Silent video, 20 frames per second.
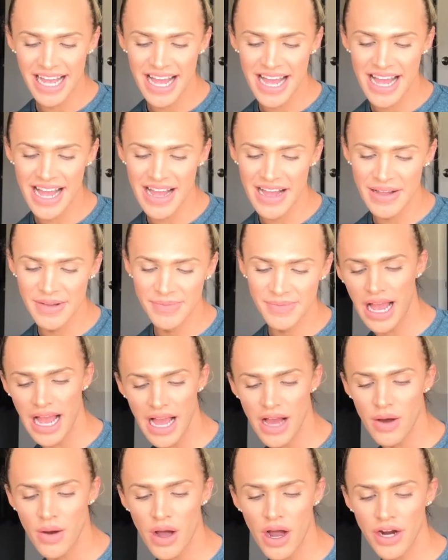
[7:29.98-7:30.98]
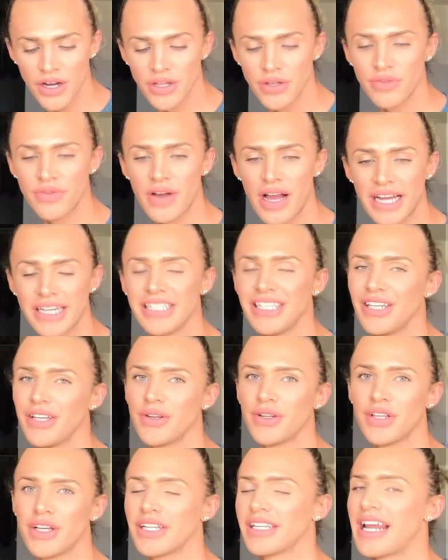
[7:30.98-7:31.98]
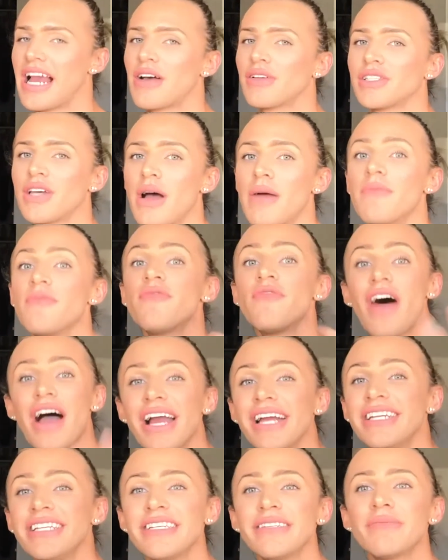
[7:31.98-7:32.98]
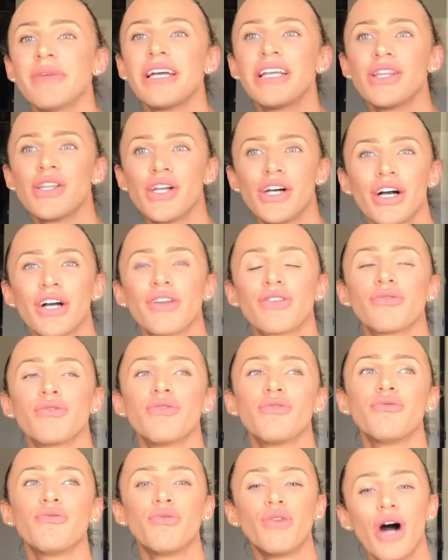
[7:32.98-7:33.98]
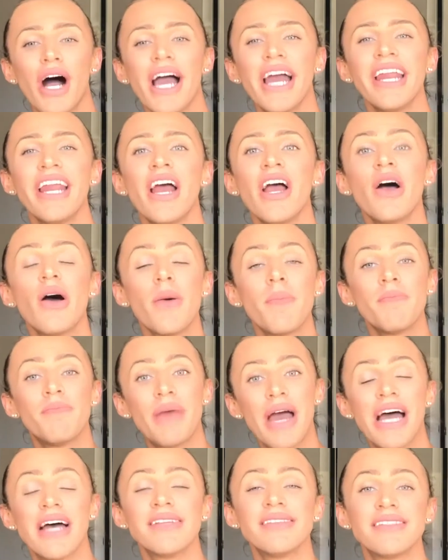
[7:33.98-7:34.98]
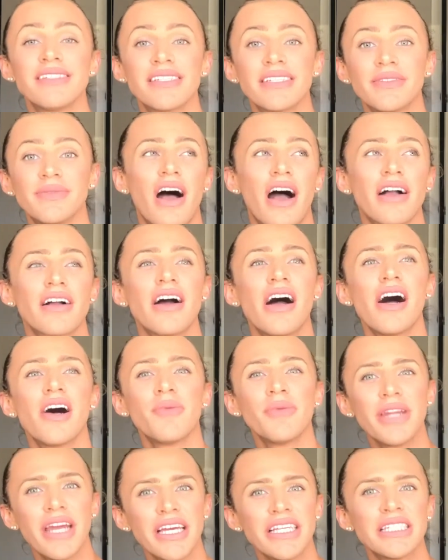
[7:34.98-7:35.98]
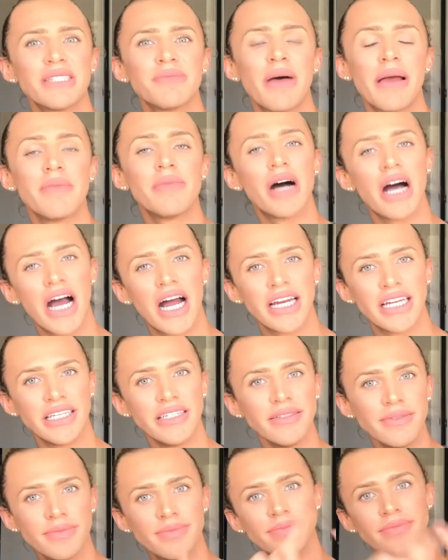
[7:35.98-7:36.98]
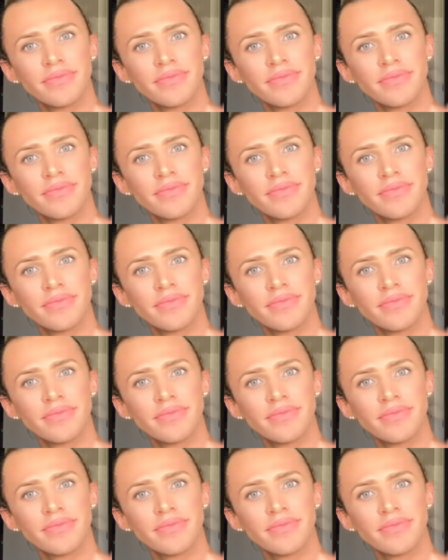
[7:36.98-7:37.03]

how are you finding your look now? So I'm finding my look through what best accommodates my body.